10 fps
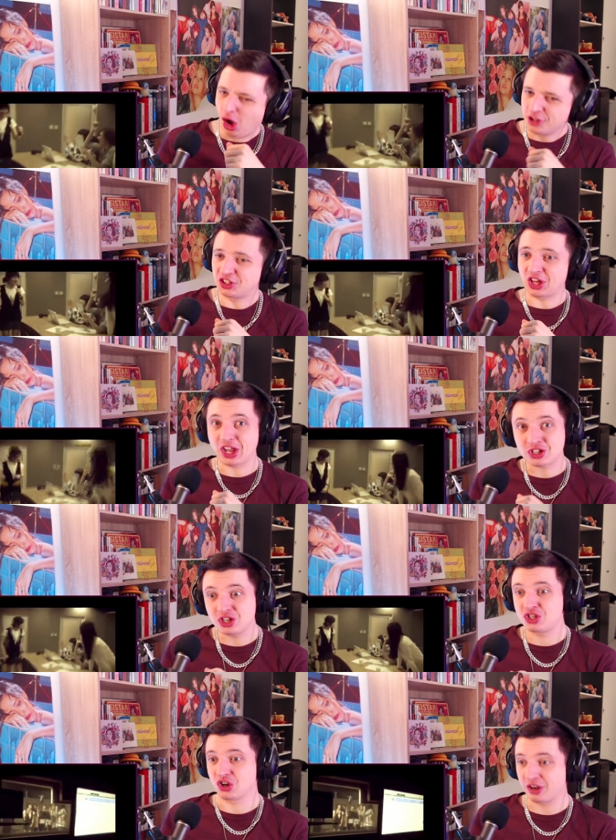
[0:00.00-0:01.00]
Is it
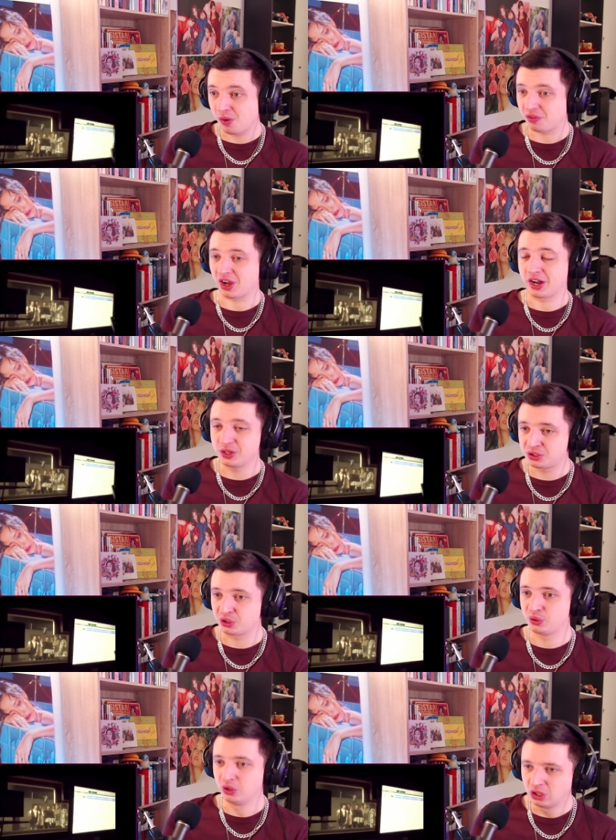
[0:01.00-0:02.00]
actually Jung-A with the high note
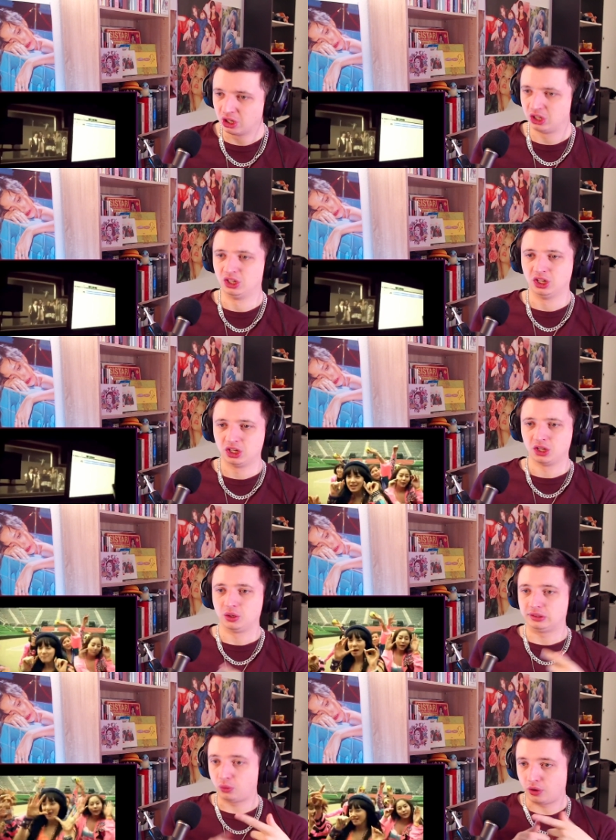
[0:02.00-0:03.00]
too?
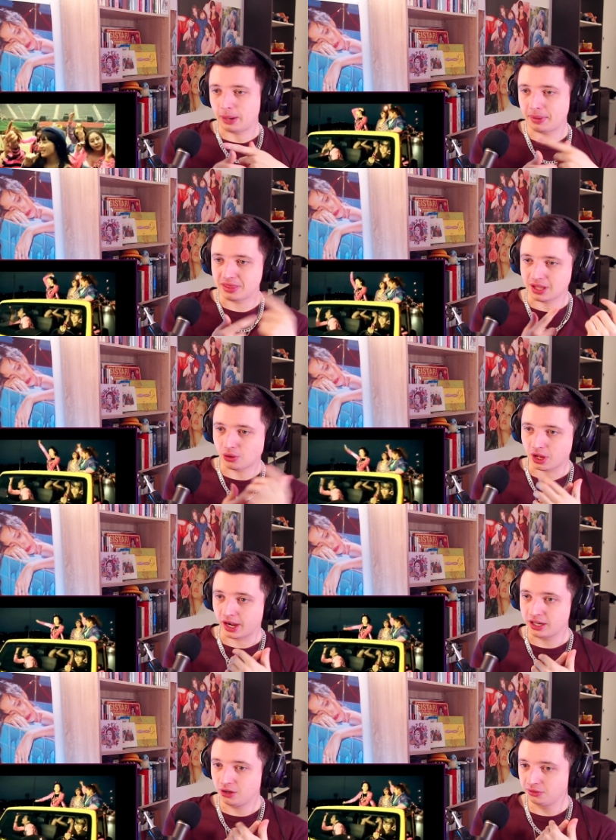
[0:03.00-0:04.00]
The rap and now the
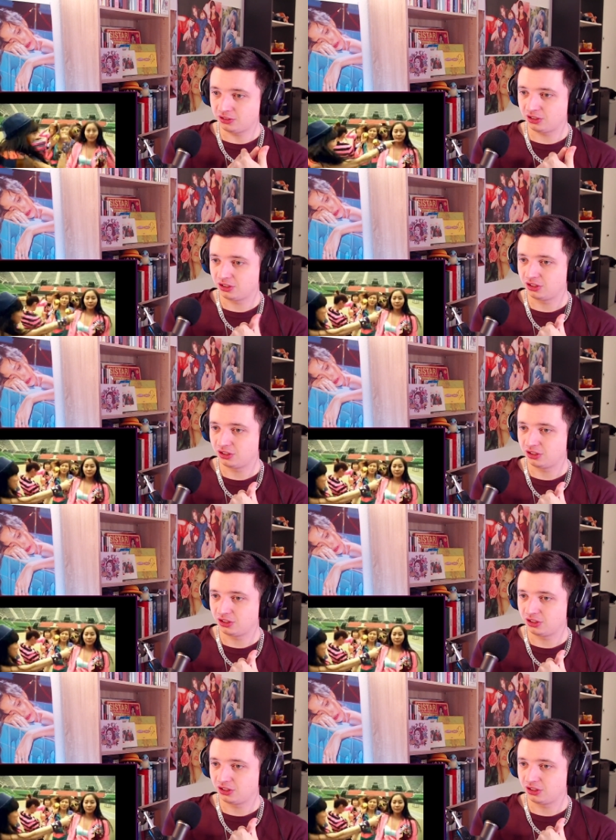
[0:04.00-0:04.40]
high note?